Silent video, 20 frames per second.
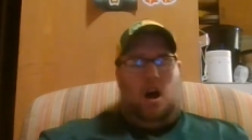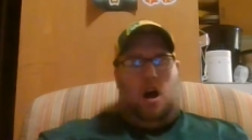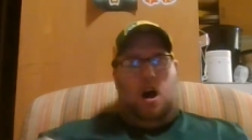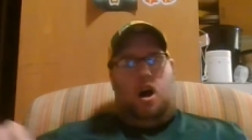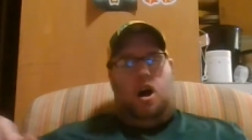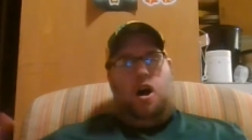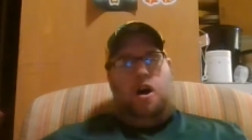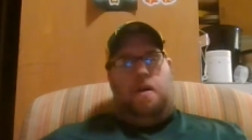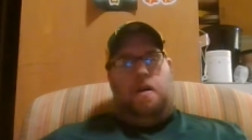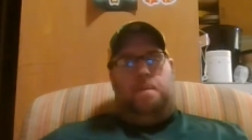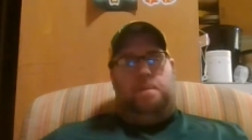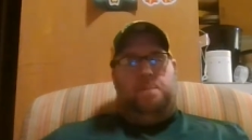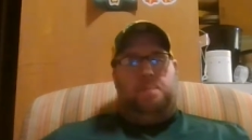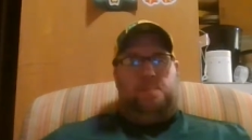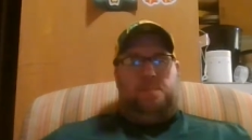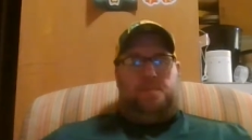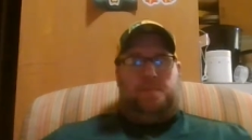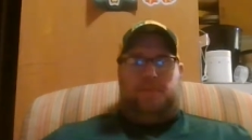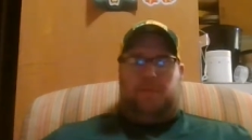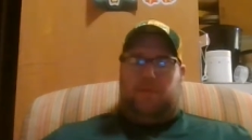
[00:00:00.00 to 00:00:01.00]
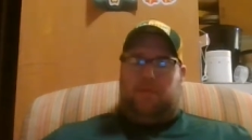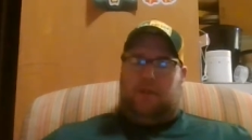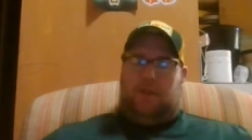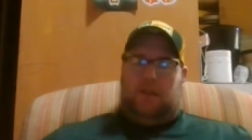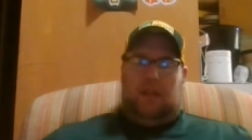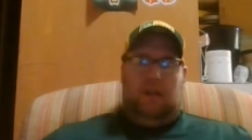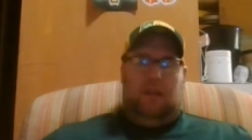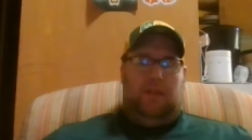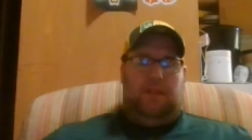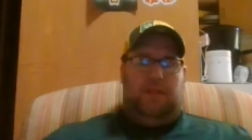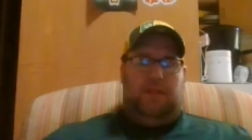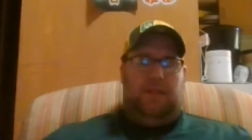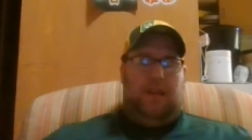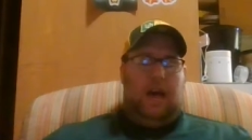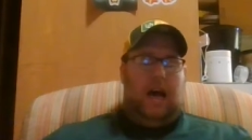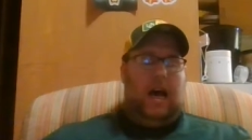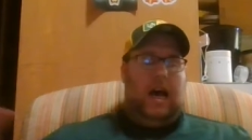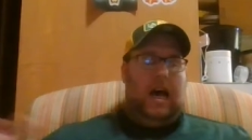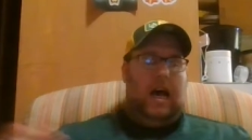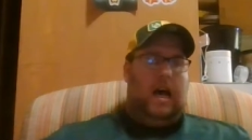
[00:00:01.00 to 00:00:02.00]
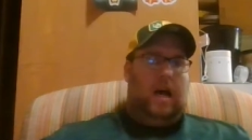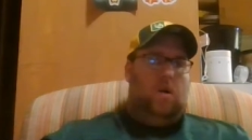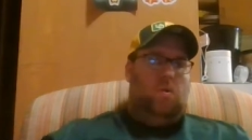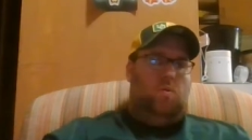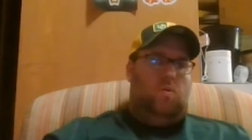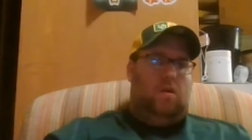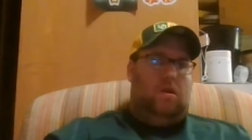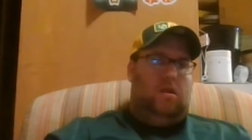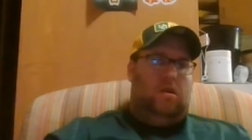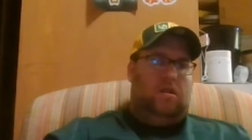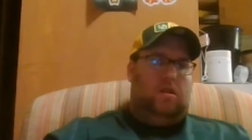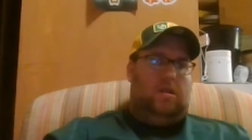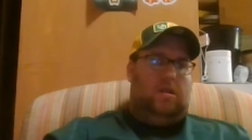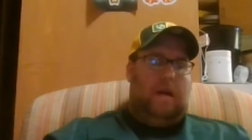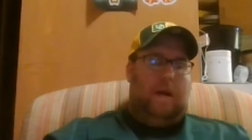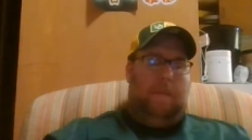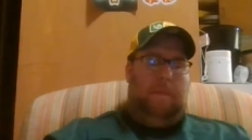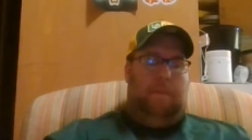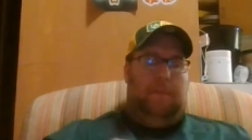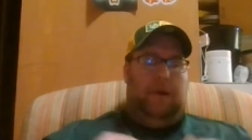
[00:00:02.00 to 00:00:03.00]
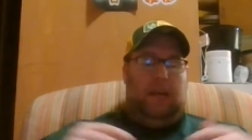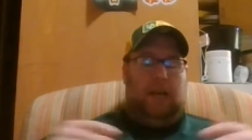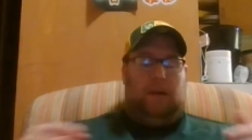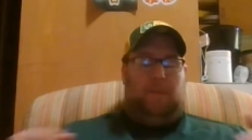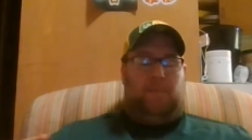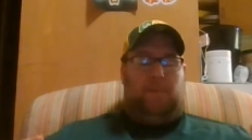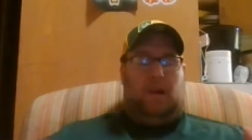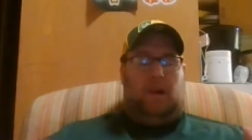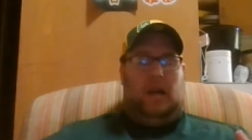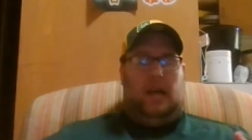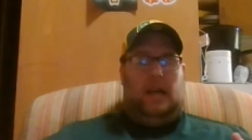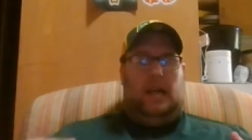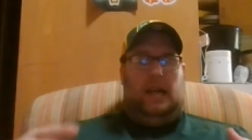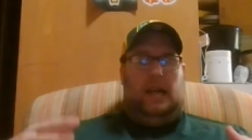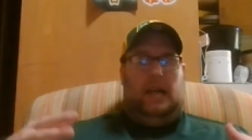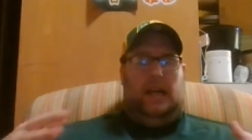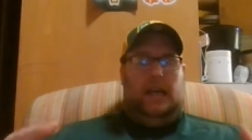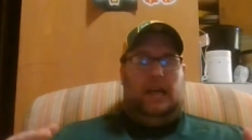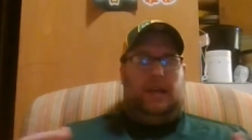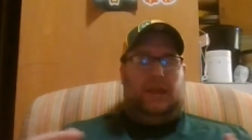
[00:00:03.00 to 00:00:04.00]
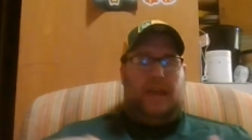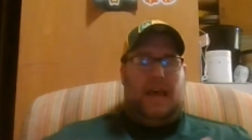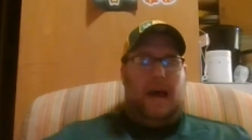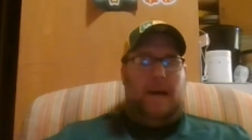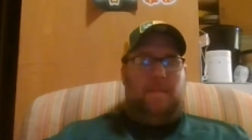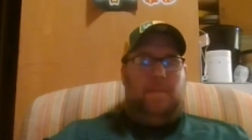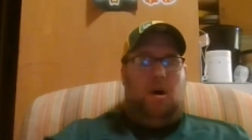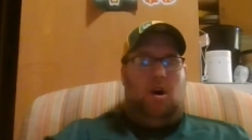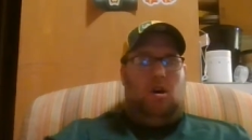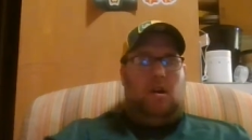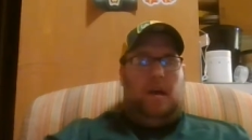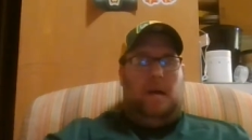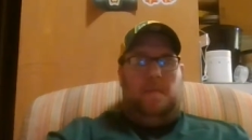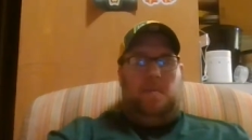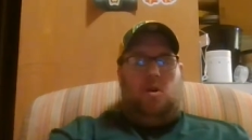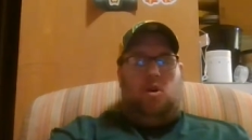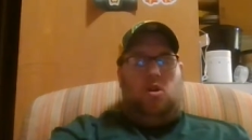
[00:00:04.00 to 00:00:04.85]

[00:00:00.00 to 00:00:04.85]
um, that was a big play in that ball game.